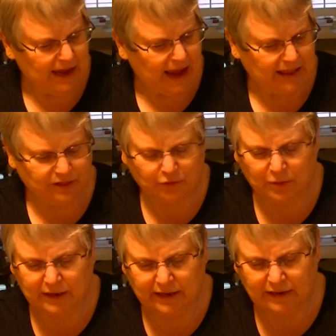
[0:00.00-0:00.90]
and
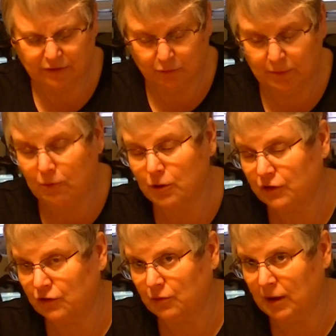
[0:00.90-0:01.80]

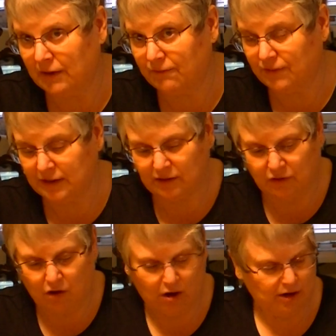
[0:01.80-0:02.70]
3.28 feet
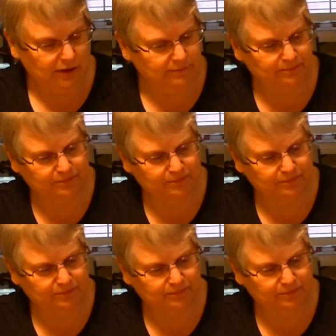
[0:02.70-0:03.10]
long.